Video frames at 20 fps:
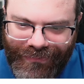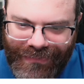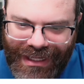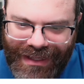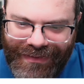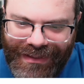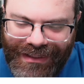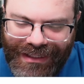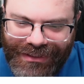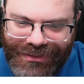
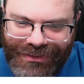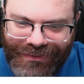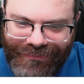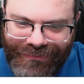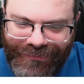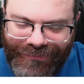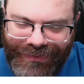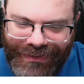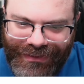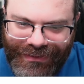I think I should
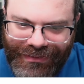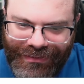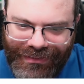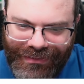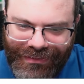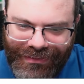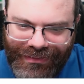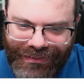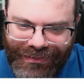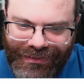
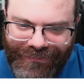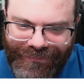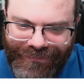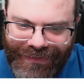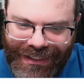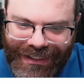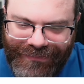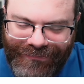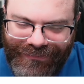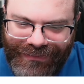reveal the
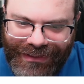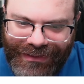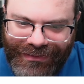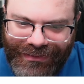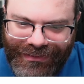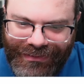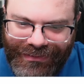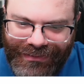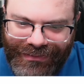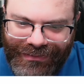five
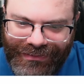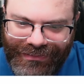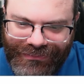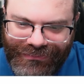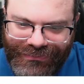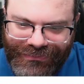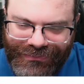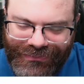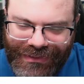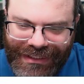letter.
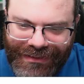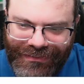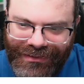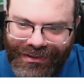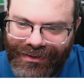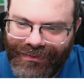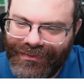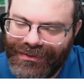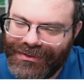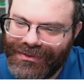Ooh, I don't
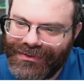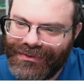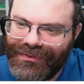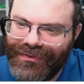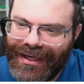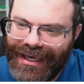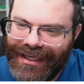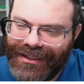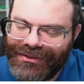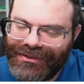know. There's
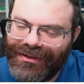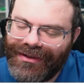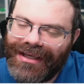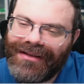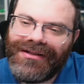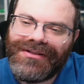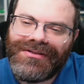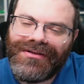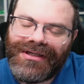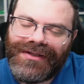two eight. Okay,
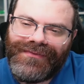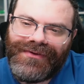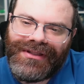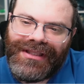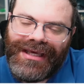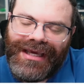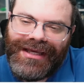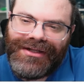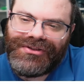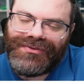let's look at for
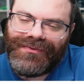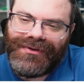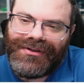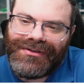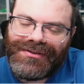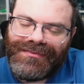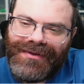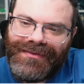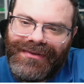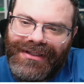the H
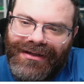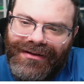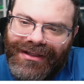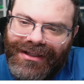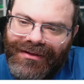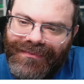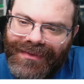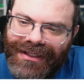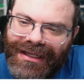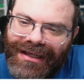words. Maybe that'll
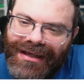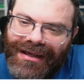help.